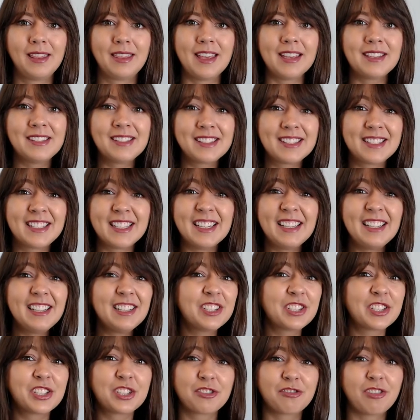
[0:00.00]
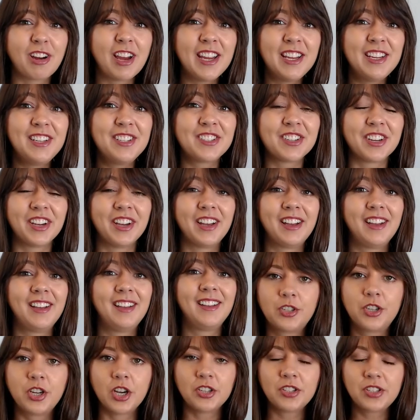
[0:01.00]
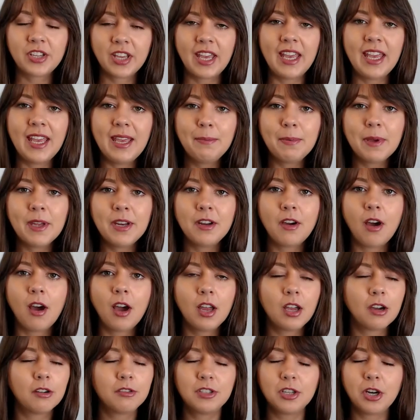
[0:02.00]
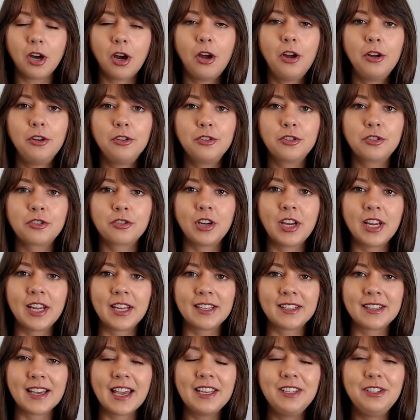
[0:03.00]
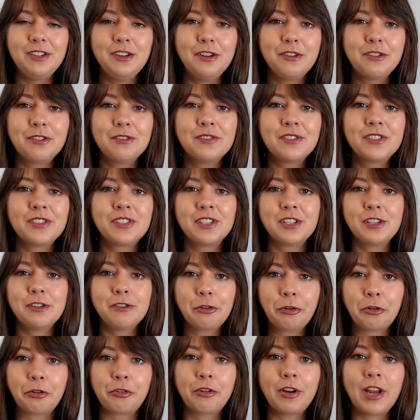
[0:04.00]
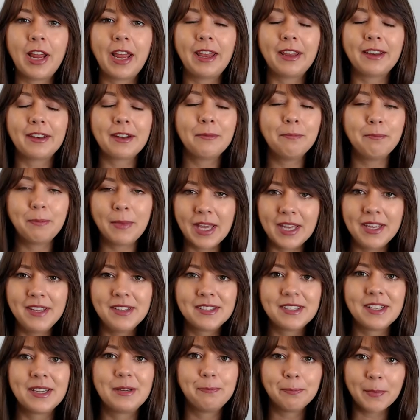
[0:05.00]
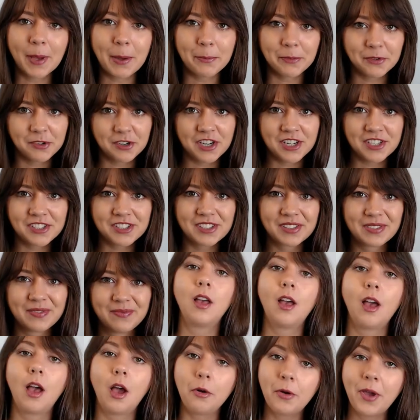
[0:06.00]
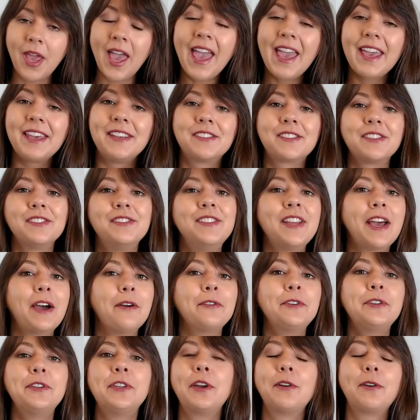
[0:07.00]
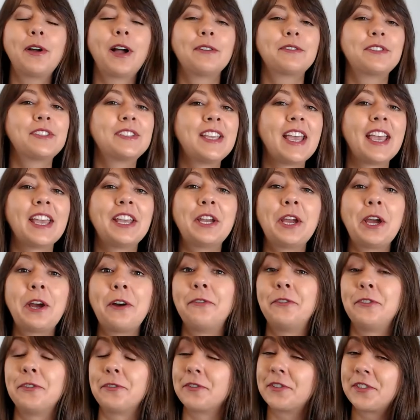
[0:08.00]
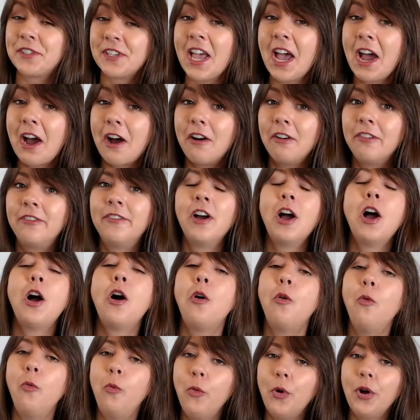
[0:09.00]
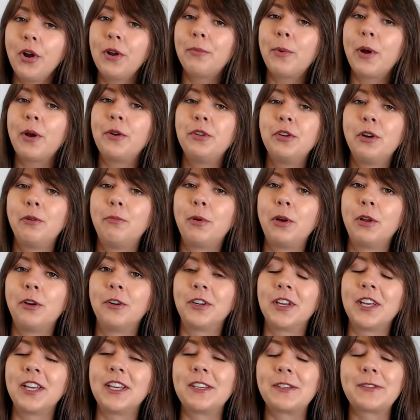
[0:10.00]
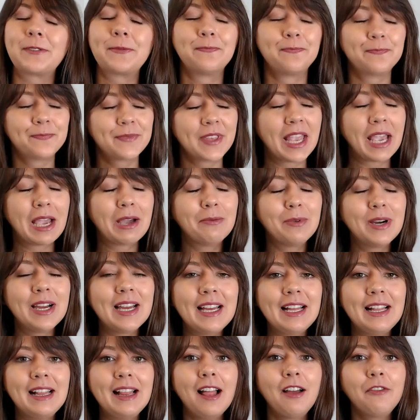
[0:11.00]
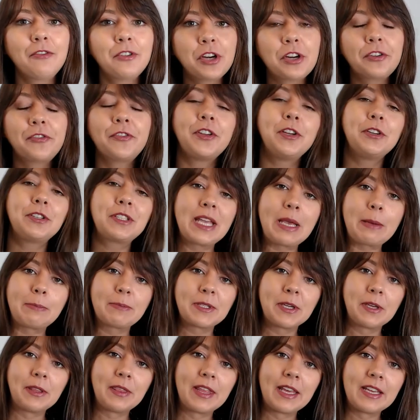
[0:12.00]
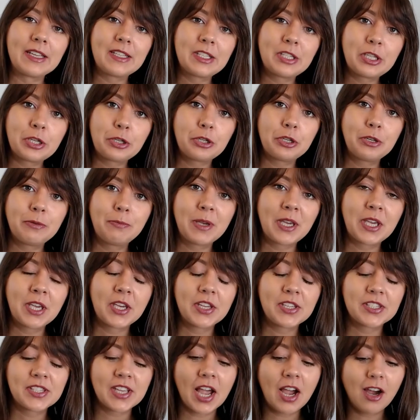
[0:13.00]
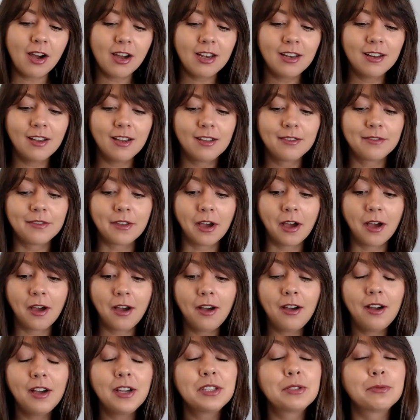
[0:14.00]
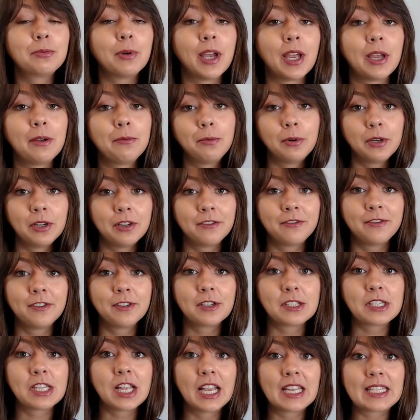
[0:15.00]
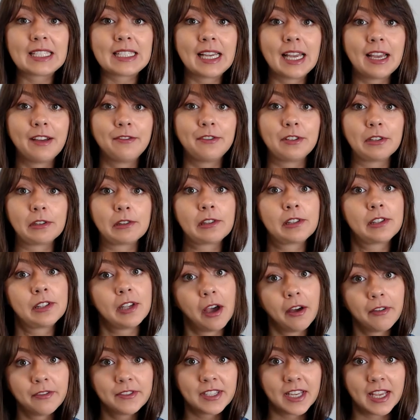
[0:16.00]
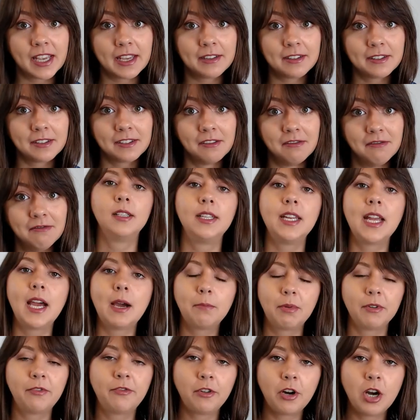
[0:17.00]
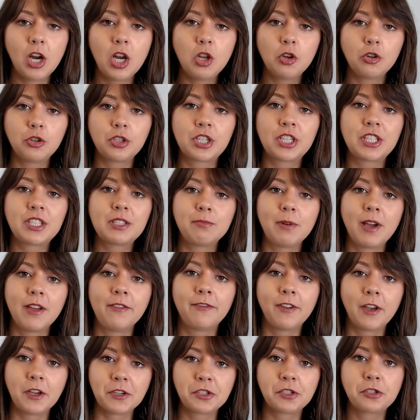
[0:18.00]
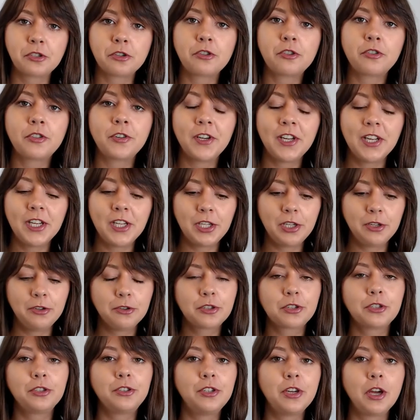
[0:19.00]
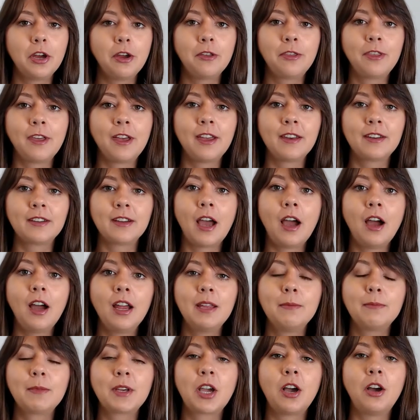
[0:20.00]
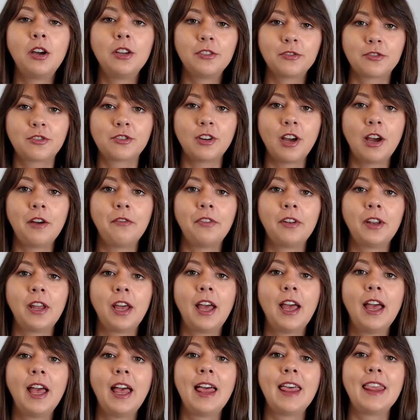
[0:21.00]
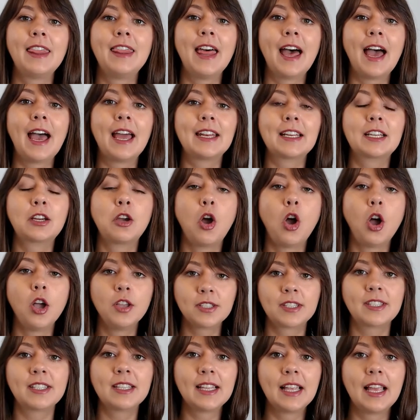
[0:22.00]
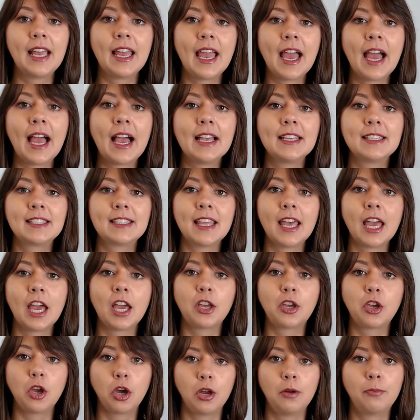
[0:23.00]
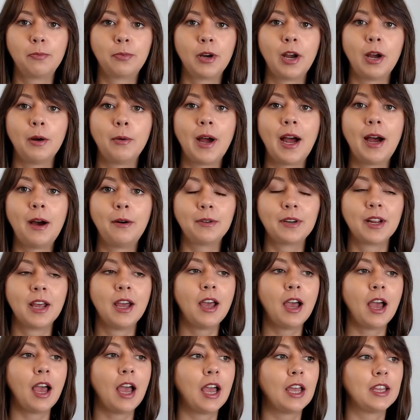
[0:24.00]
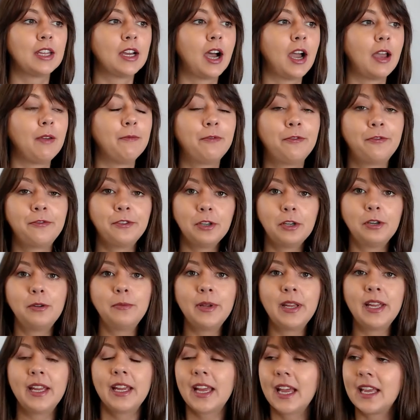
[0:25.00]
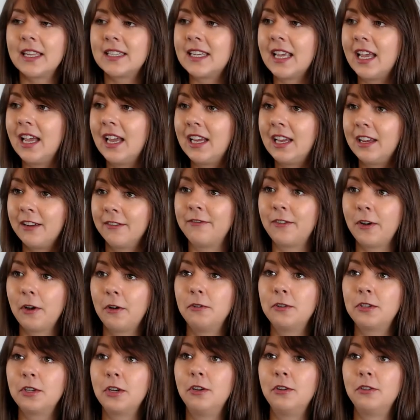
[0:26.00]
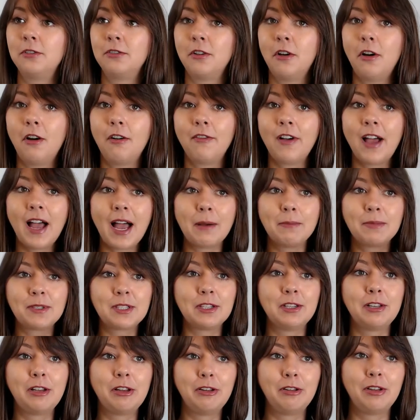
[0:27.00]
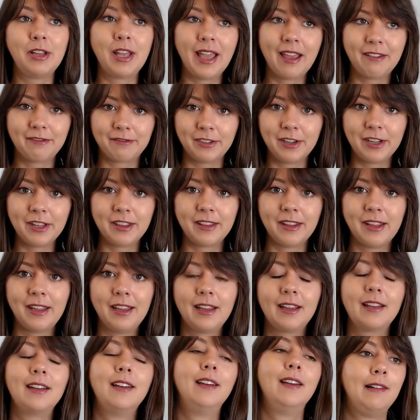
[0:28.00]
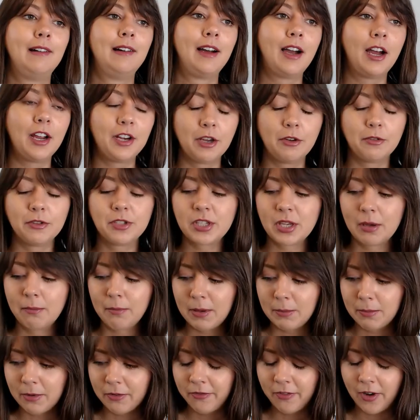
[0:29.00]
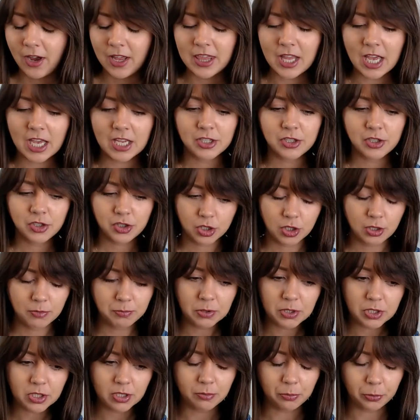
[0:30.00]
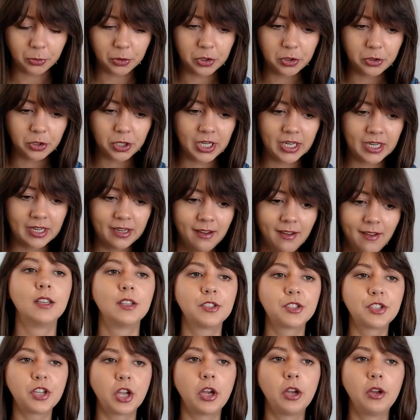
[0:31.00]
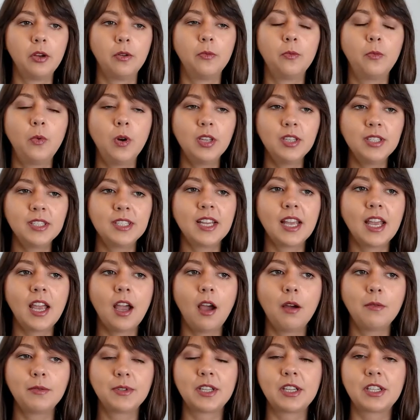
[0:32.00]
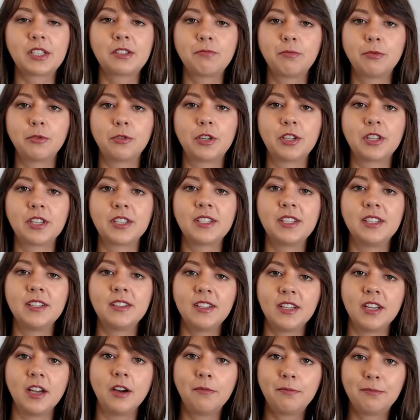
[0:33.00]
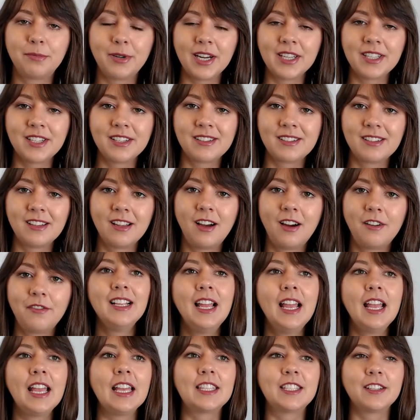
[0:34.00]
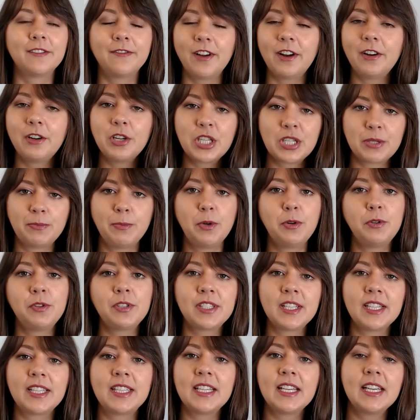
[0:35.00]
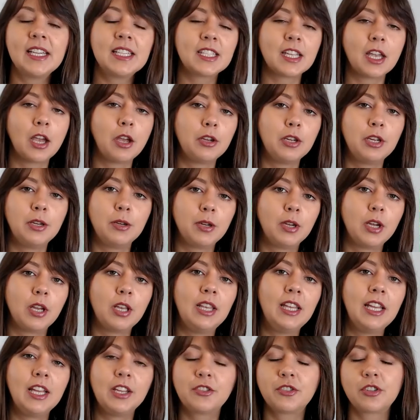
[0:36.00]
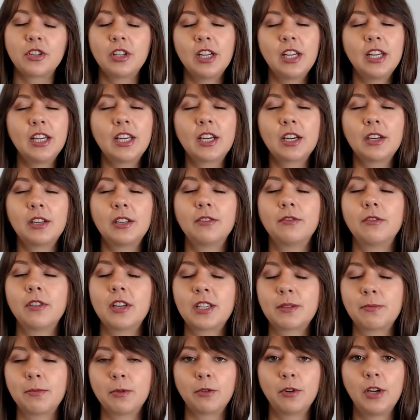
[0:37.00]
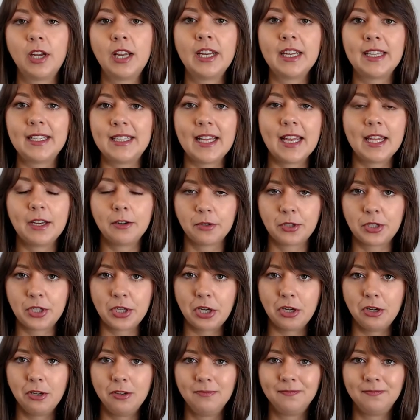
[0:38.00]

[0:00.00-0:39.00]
they're still a stranger. Just keep an eye on your own drink and you can still create amazing memories. Okay, so now you know how to take care of yourself, what about your belongings? Well, I've got a few tips on this too because I learned the hard way what it feels like to have your stuff taken. Now, before I launch into my first story, you should know that I am the kind of traveler that constantly has their GoPro out and I'm filming and taking photos of absolutely everything. I know some people find that super, super annoying. So one day I was exploring the city of Bratislava. It's a very small city, so you literally can explore it in a day or two.